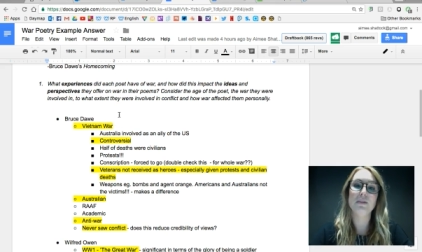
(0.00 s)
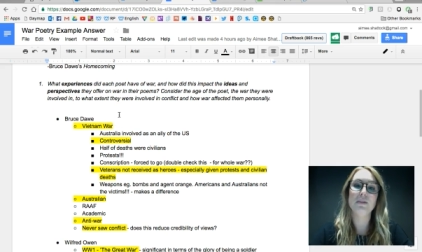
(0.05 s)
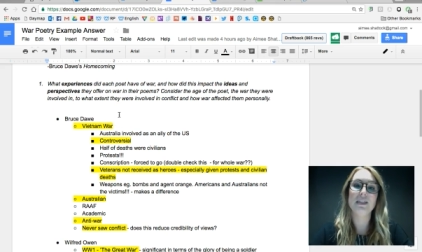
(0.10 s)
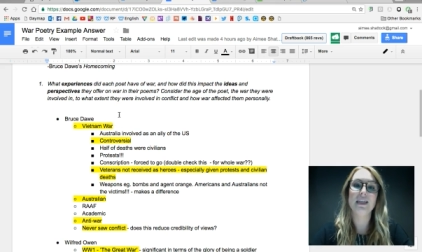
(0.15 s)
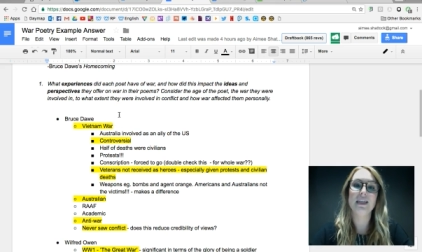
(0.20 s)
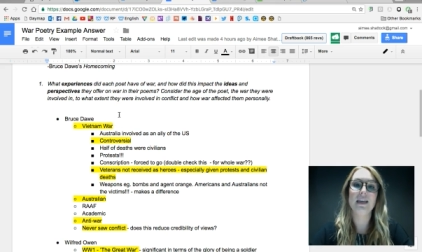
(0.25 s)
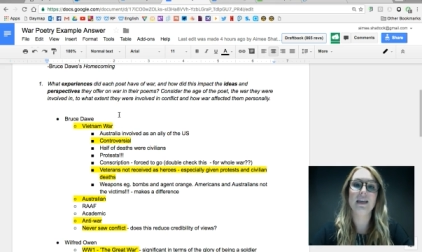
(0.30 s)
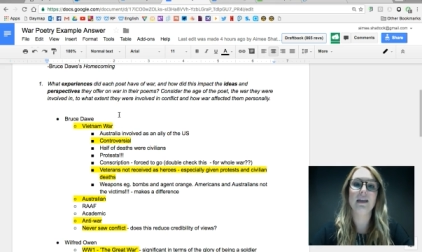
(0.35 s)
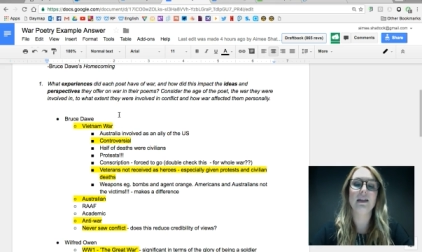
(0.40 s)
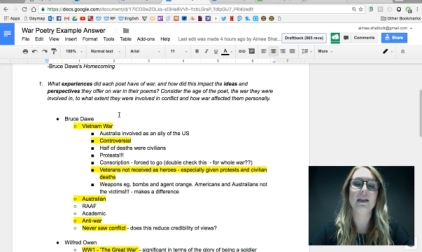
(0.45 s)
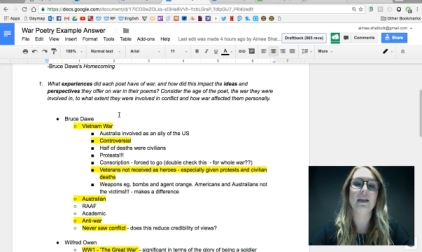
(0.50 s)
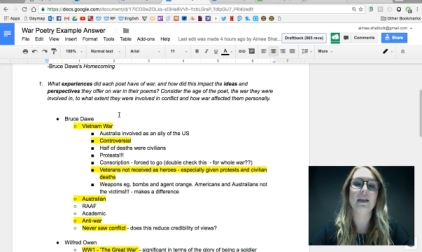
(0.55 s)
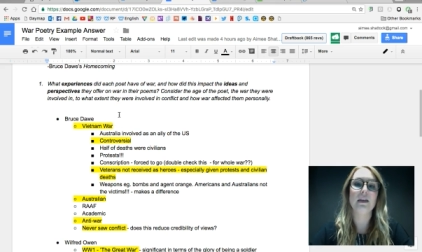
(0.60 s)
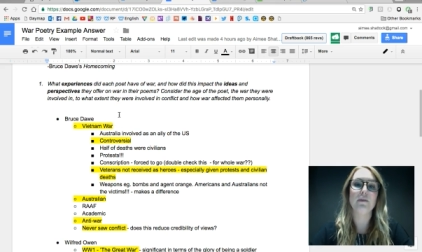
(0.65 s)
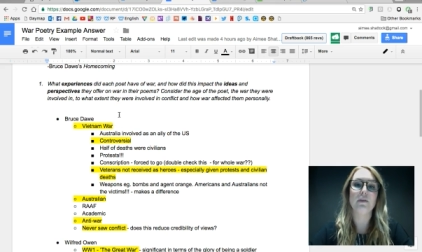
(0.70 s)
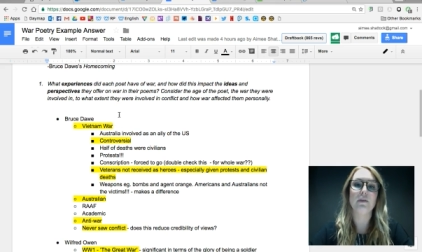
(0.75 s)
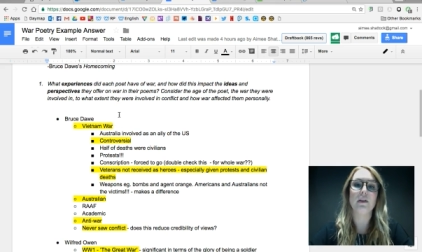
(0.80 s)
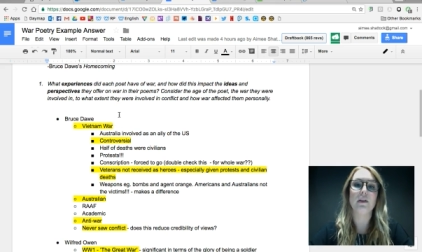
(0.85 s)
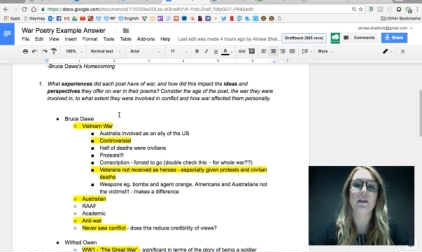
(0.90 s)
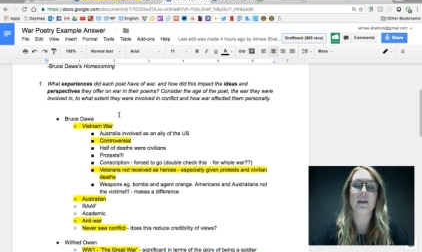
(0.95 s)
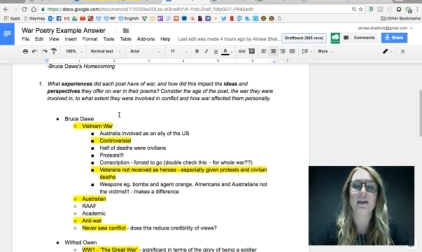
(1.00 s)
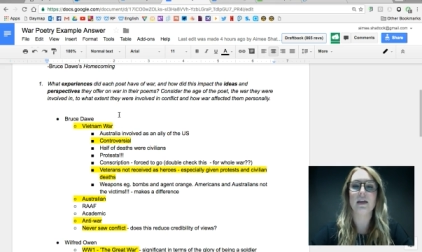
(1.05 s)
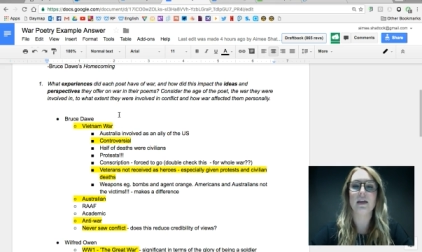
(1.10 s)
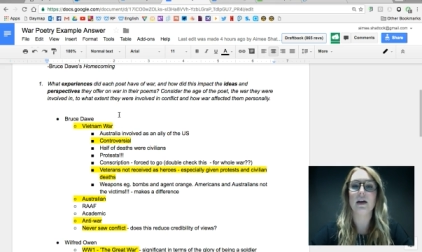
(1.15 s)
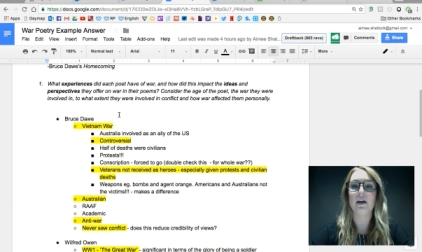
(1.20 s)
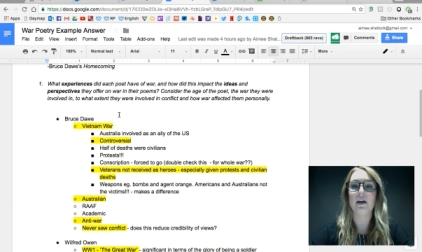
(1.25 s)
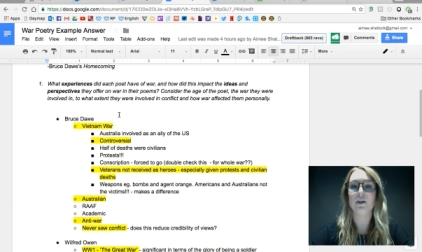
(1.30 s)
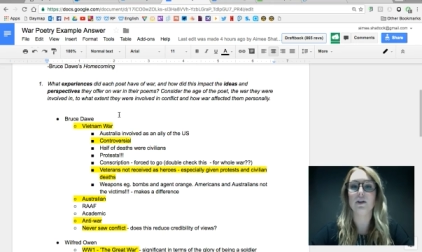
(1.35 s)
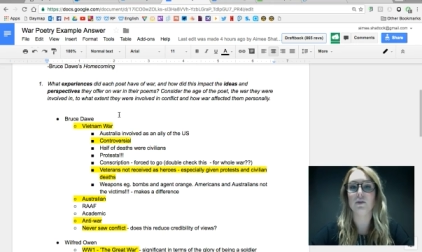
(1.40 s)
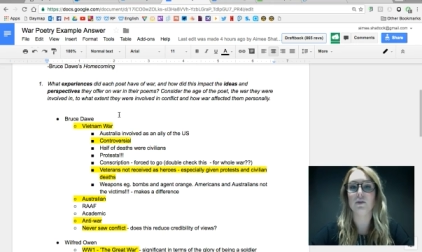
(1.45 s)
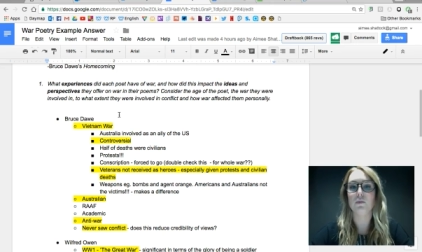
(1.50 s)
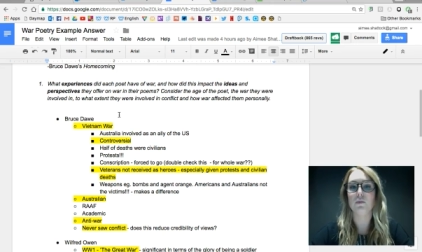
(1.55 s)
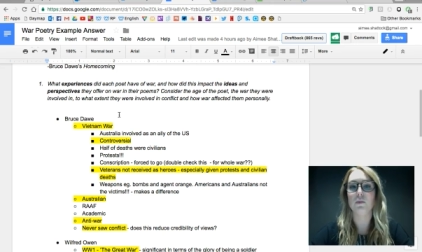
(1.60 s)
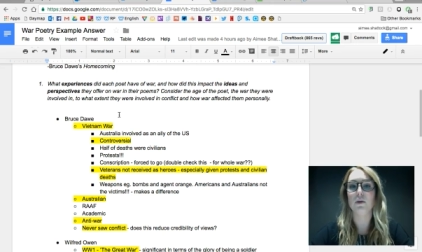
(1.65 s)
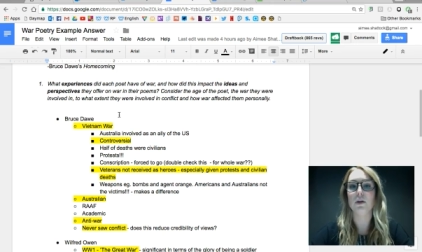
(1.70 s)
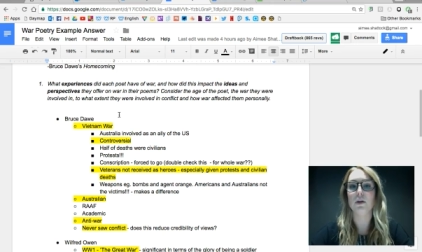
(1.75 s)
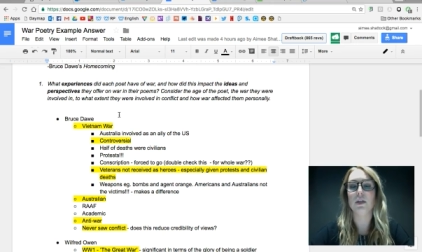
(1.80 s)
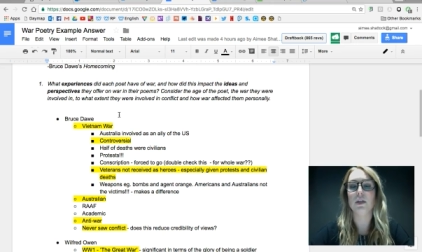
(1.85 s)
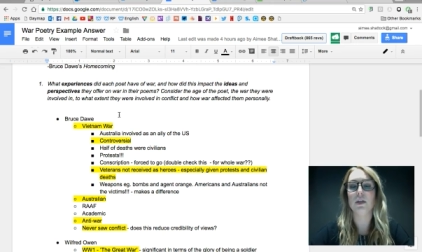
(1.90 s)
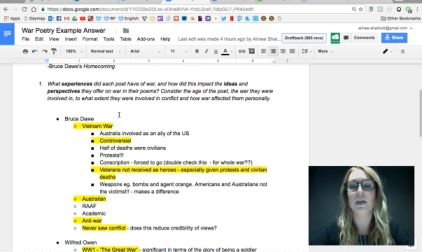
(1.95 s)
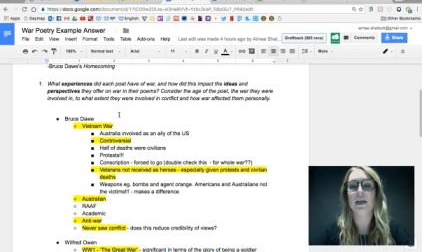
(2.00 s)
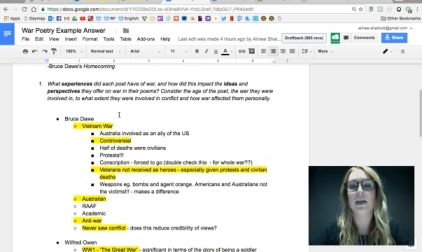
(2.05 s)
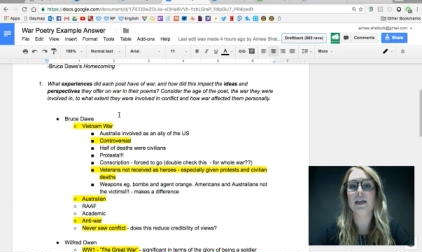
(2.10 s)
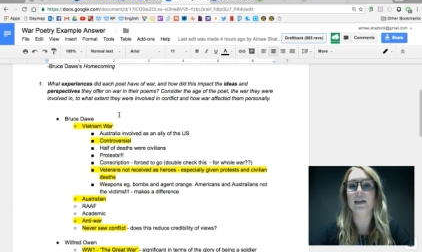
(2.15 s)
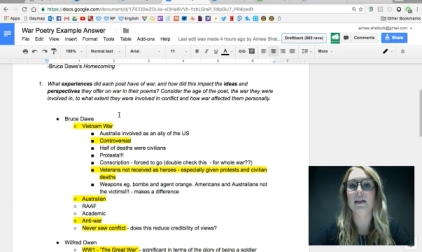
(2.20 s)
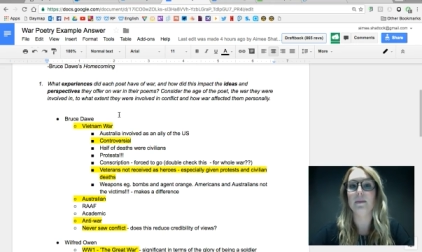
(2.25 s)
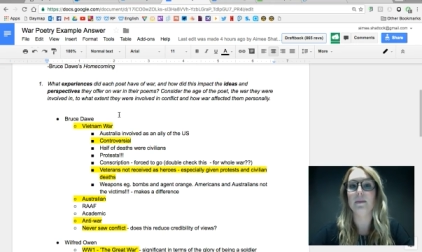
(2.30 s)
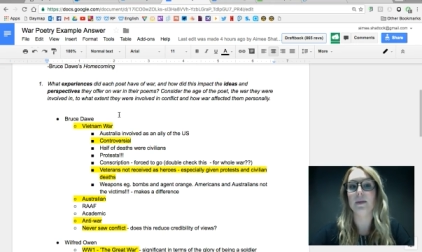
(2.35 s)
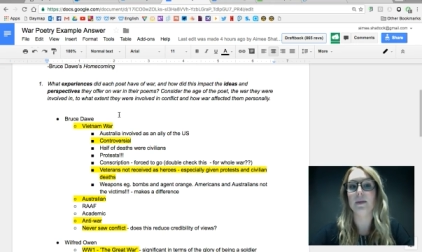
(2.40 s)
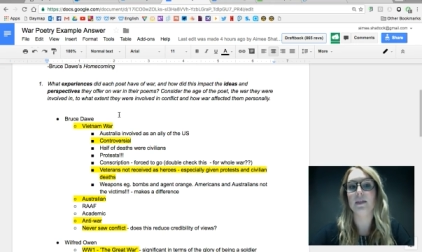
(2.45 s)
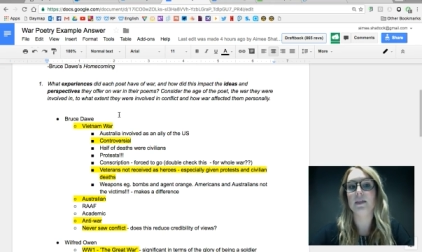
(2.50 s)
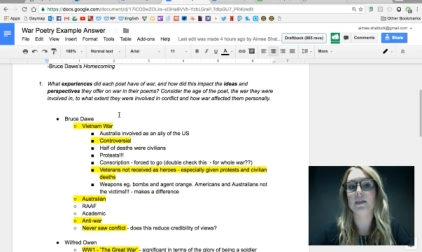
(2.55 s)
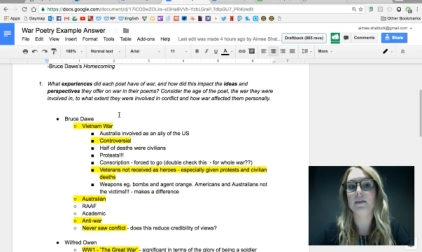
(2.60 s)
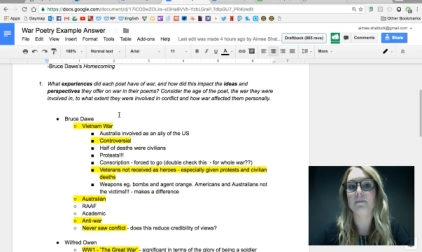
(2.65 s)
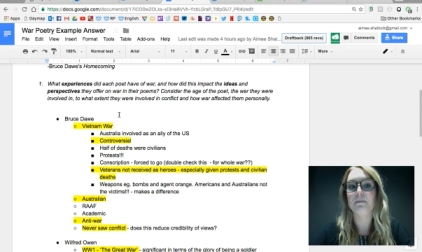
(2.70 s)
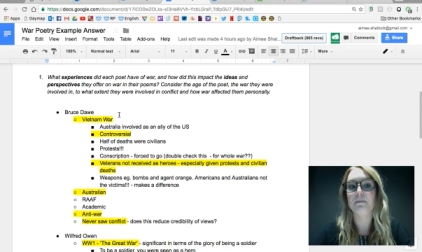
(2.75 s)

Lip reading: particularly given the 100-word limit.